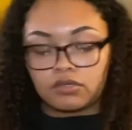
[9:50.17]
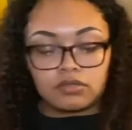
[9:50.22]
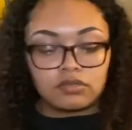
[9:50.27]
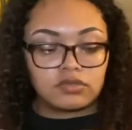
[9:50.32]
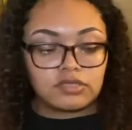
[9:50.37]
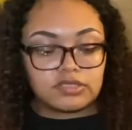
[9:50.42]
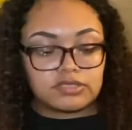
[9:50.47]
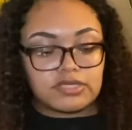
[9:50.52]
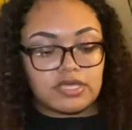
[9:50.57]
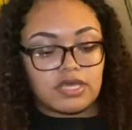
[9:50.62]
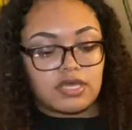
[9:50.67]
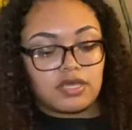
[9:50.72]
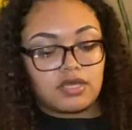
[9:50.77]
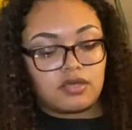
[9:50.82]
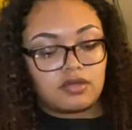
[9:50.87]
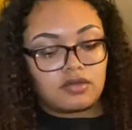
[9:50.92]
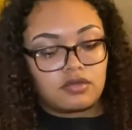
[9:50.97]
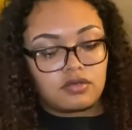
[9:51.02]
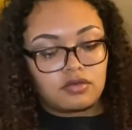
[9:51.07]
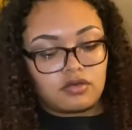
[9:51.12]
Let's
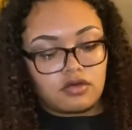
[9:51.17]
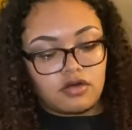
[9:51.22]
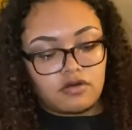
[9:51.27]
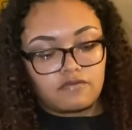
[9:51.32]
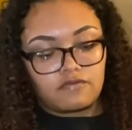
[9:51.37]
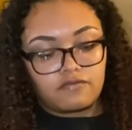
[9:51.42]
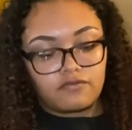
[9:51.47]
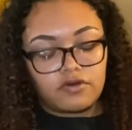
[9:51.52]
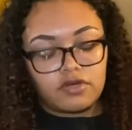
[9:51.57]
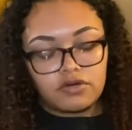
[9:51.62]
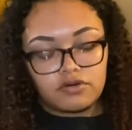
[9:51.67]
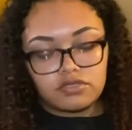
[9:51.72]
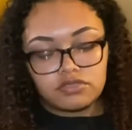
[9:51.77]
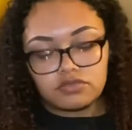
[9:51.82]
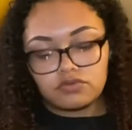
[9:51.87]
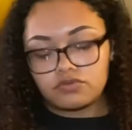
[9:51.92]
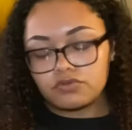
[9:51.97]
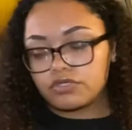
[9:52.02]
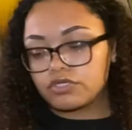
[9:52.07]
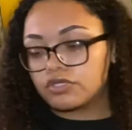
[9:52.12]
add our fragrance
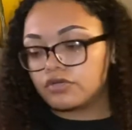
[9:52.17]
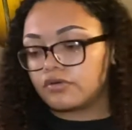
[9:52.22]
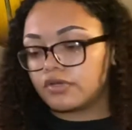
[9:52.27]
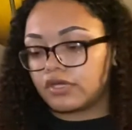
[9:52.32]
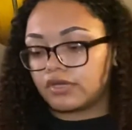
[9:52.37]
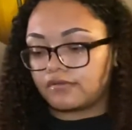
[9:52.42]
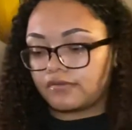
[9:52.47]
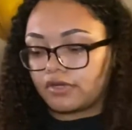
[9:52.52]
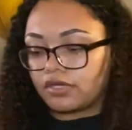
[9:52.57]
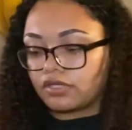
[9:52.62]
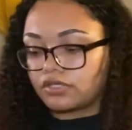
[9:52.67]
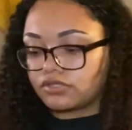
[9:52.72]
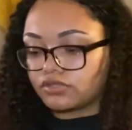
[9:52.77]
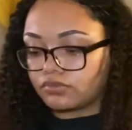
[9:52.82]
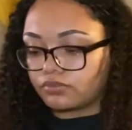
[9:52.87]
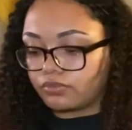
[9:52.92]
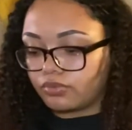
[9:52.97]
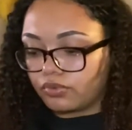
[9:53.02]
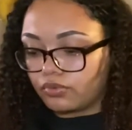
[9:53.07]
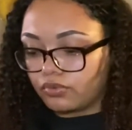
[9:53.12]
oil and get ready to
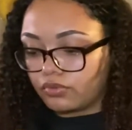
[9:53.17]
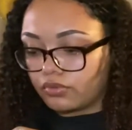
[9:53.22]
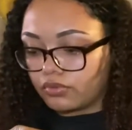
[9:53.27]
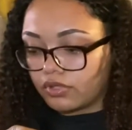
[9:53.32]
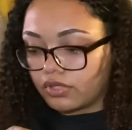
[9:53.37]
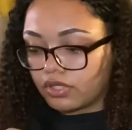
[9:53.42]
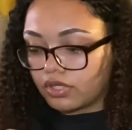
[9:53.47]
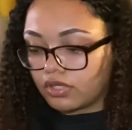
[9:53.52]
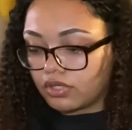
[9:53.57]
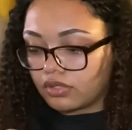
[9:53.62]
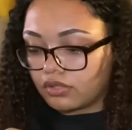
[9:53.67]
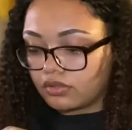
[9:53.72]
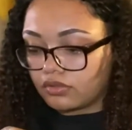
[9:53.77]
pour.